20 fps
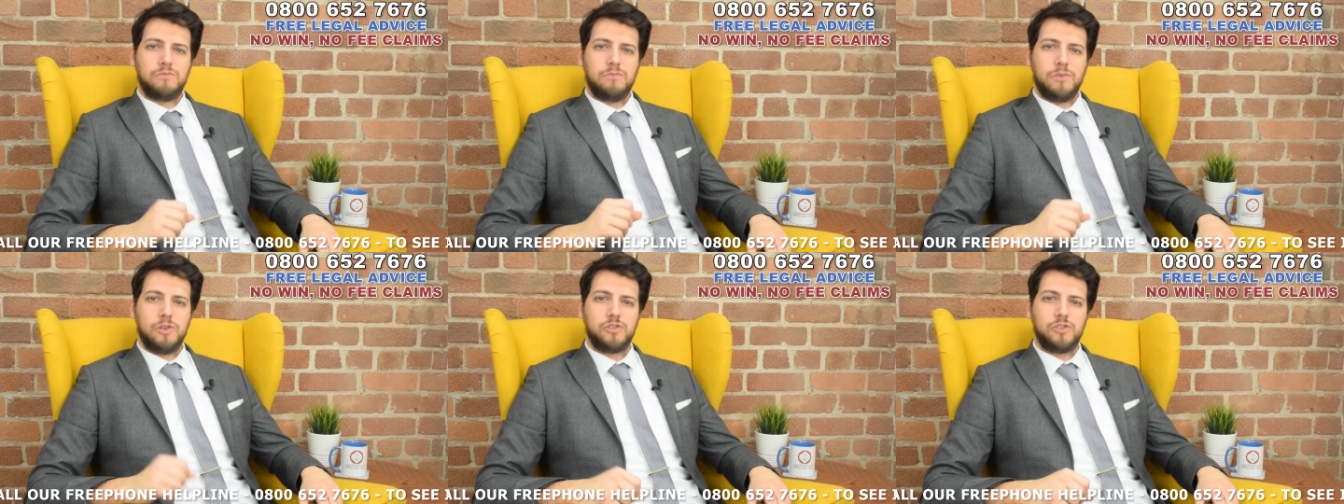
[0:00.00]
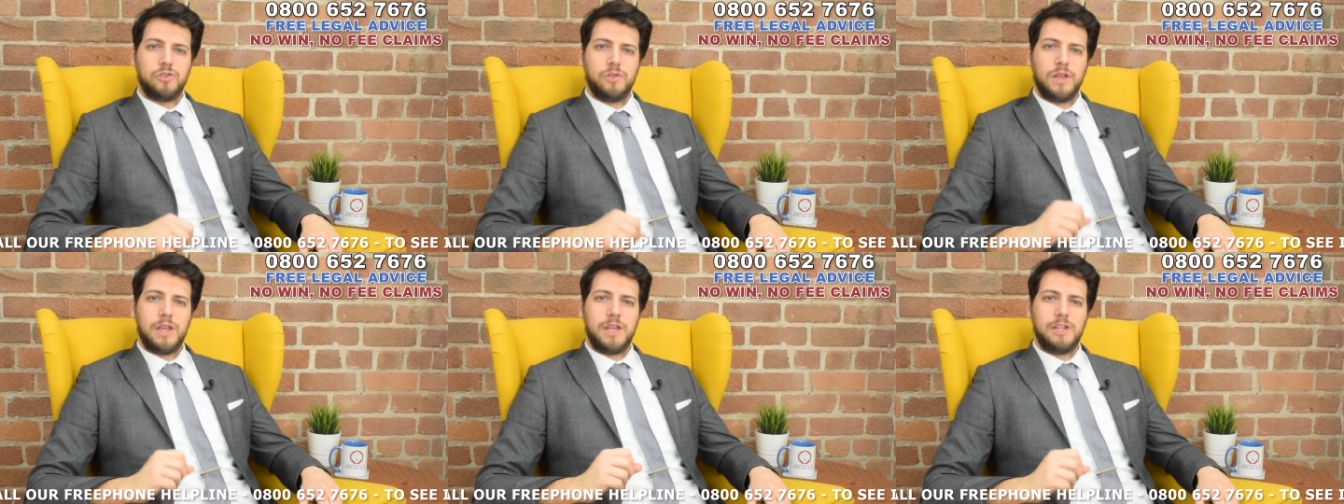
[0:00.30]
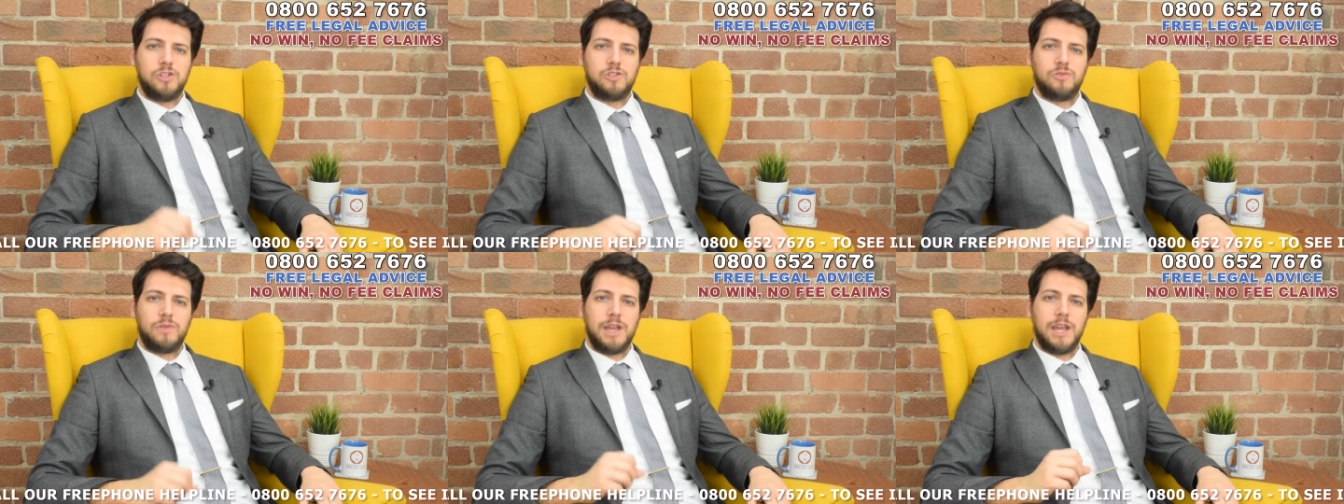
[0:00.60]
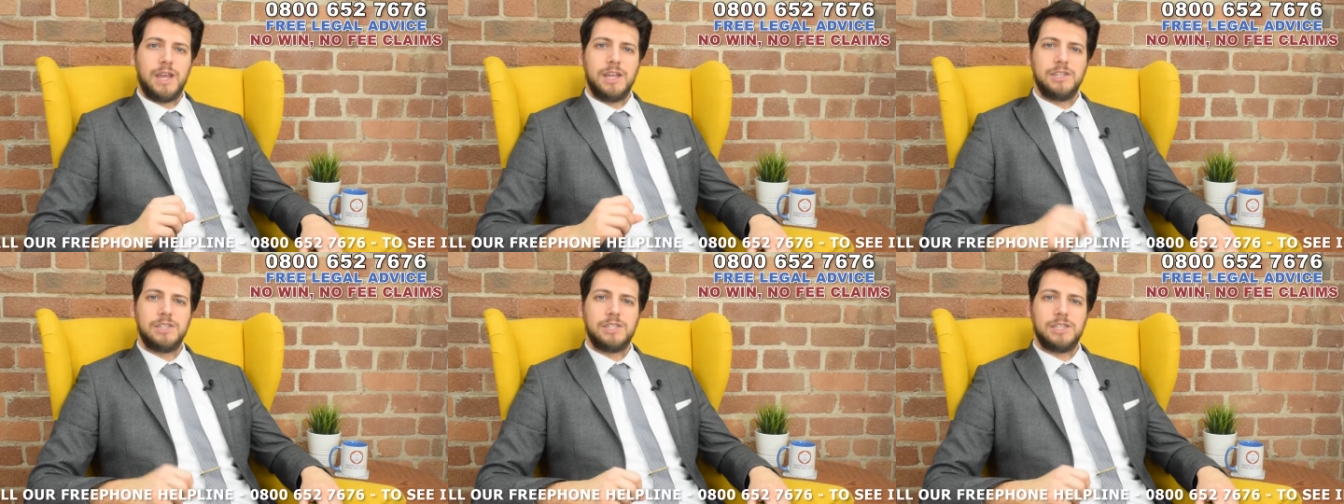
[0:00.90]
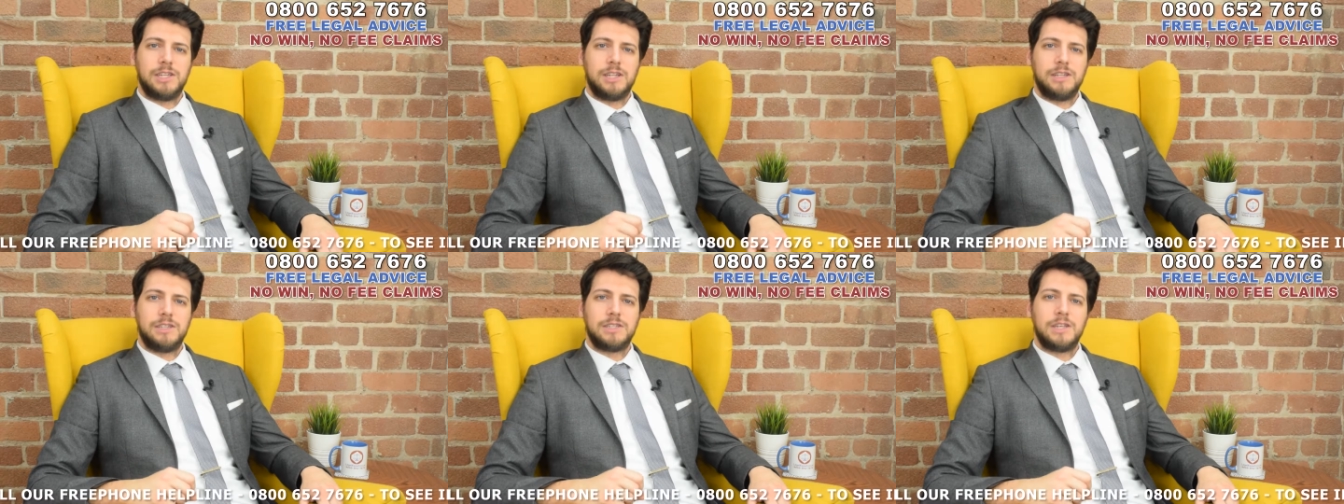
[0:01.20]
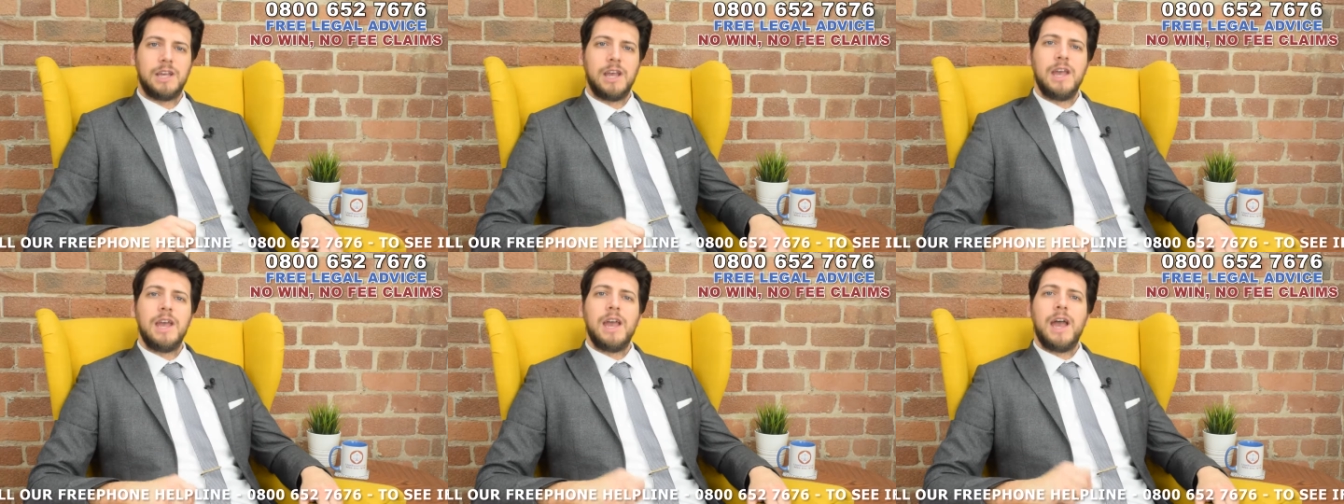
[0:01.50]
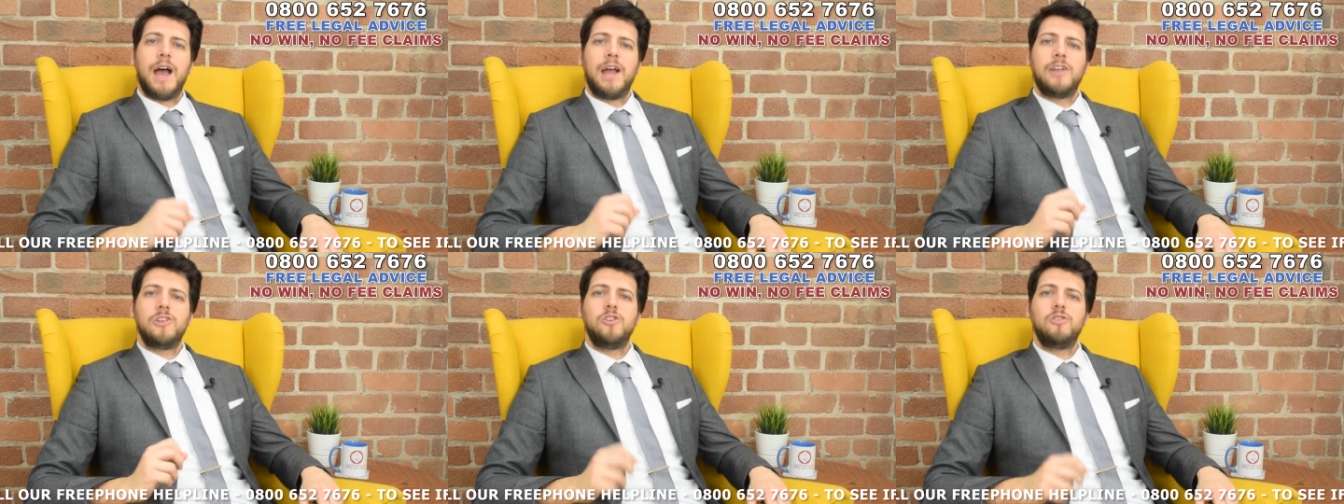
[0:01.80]
muscle injury incident
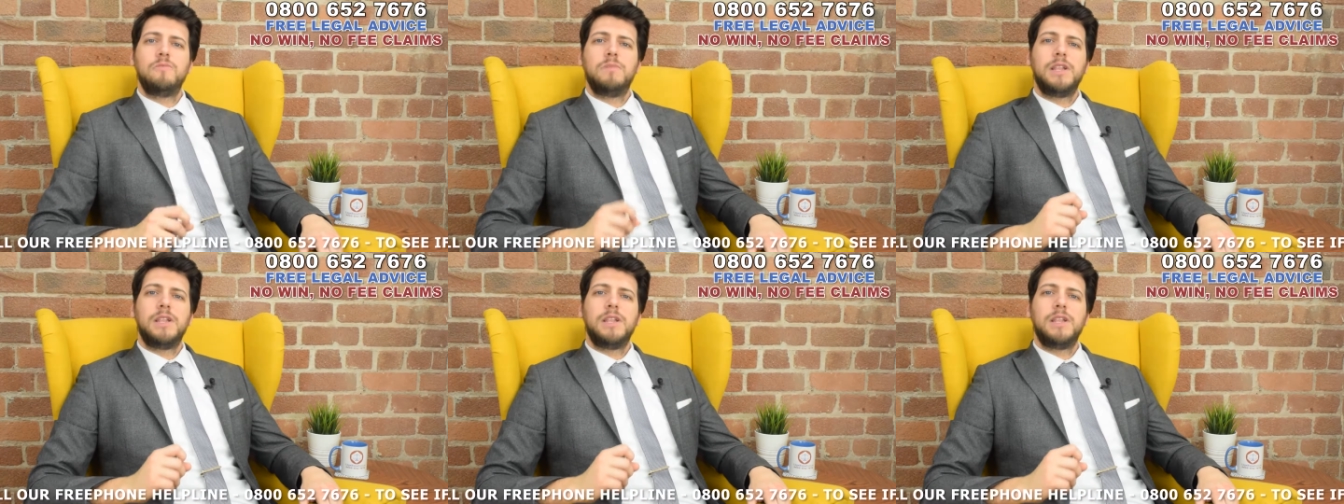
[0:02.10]
and you